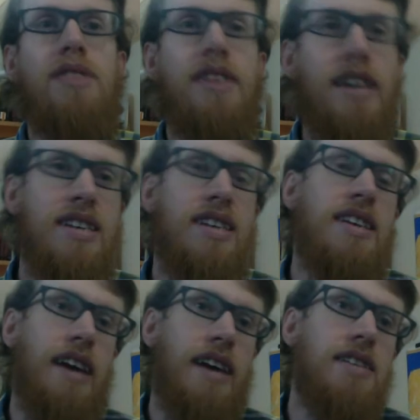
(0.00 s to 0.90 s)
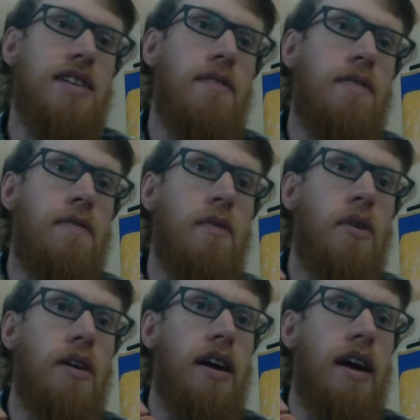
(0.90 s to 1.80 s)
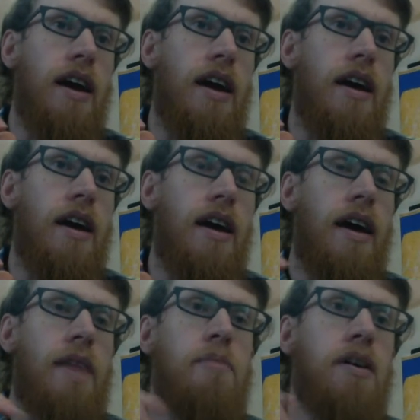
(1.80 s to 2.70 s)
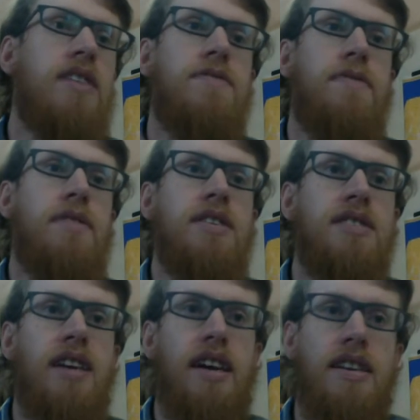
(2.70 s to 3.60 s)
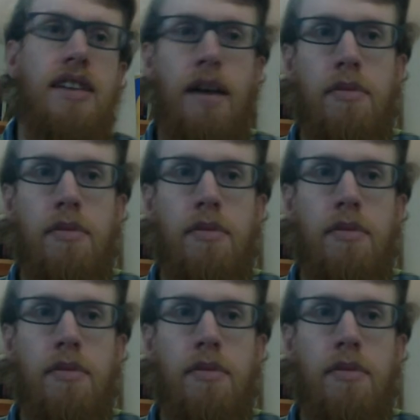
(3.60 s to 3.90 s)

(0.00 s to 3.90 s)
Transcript: get connected for a place for these to end up.